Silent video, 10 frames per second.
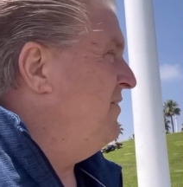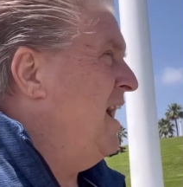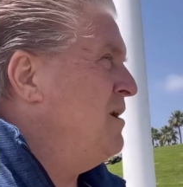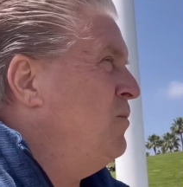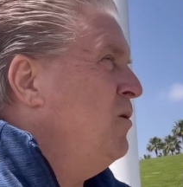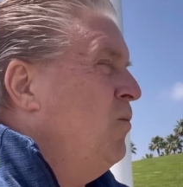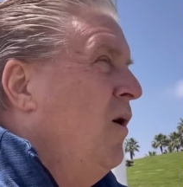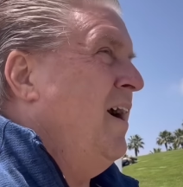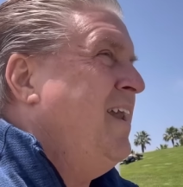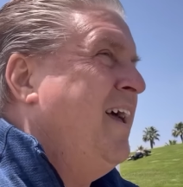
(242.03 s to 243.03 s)

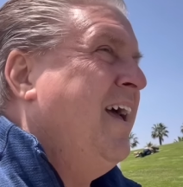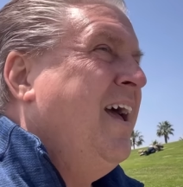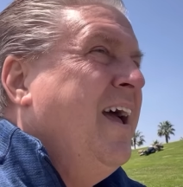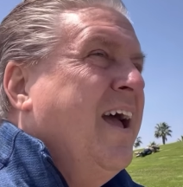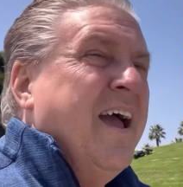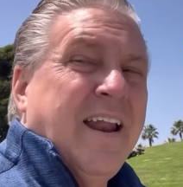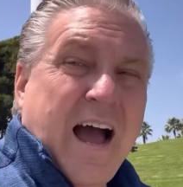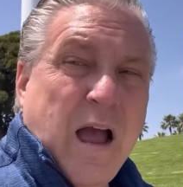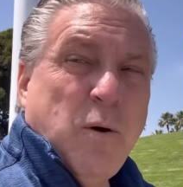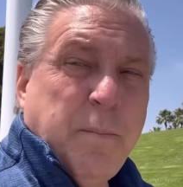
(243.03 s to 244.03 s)
911 and a
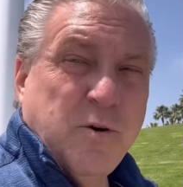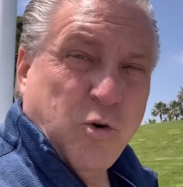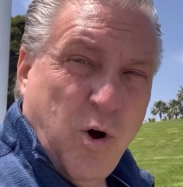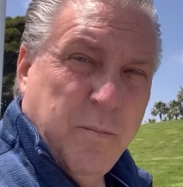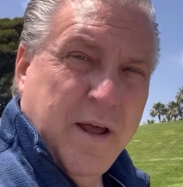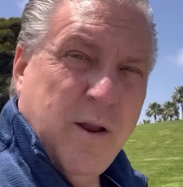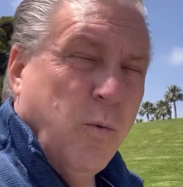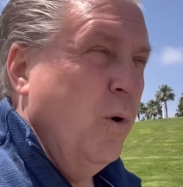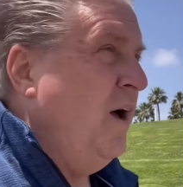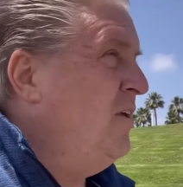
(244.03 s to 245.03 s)
highway patrolman
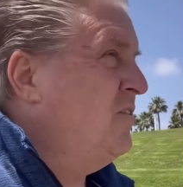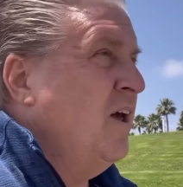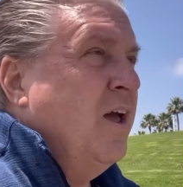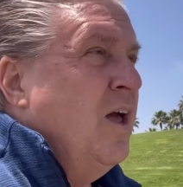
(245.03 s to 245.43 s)
was